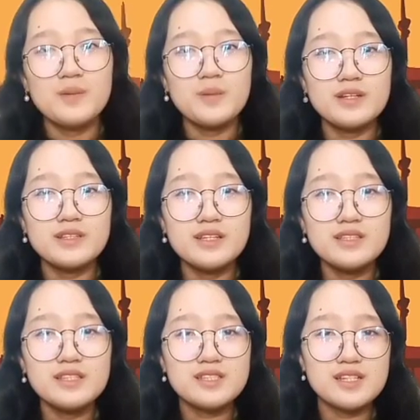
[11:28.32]
we're
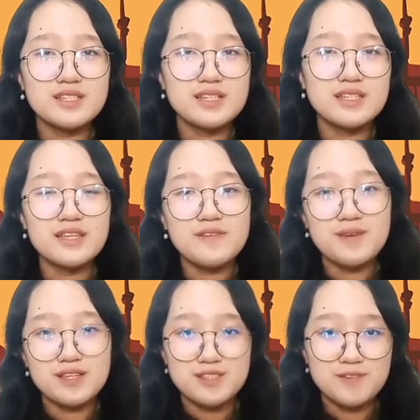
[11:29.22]
done discussing the
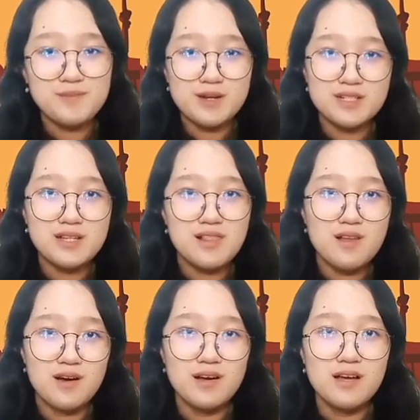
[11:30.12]
effects of martial
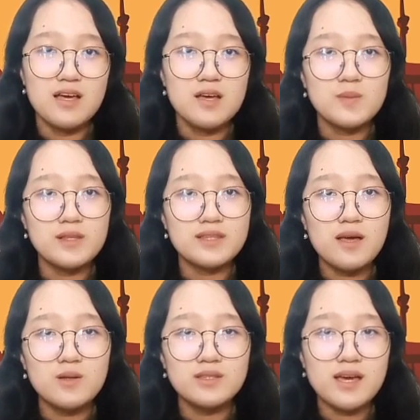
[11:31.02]
law, so
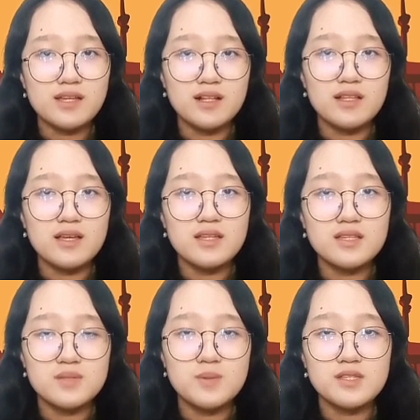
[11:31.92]
now tackle
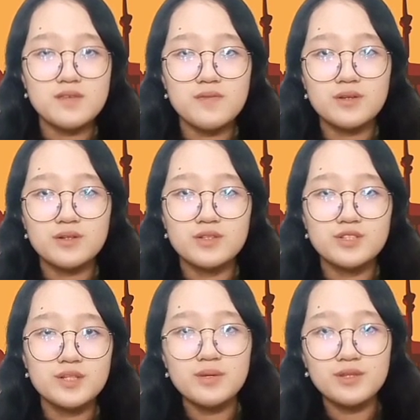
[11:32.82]
any specific
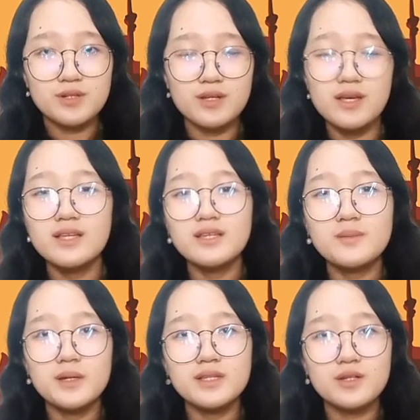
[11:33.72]
contributors
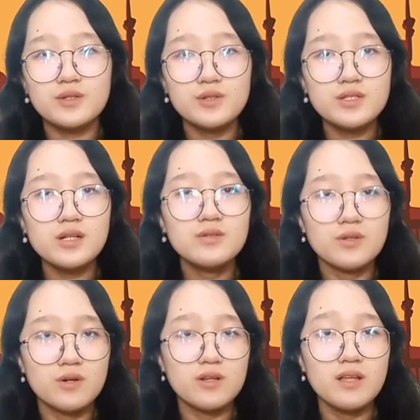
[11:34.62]
that played a crucial
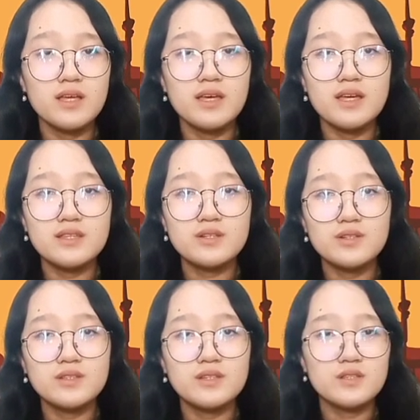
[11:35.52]
role in the
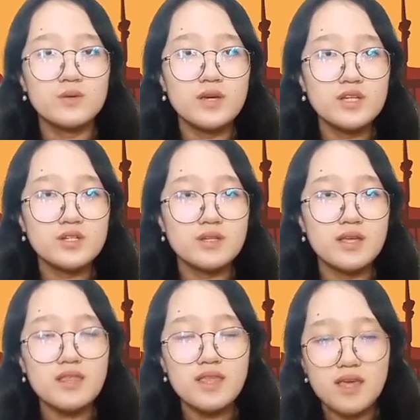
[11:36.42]
continuation
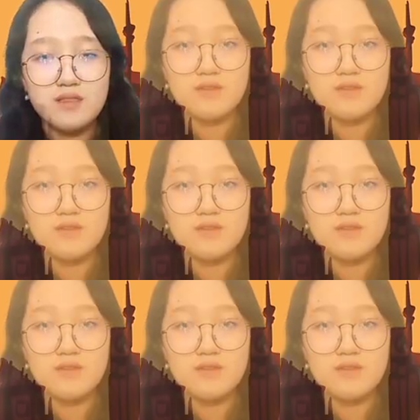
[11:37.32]
and end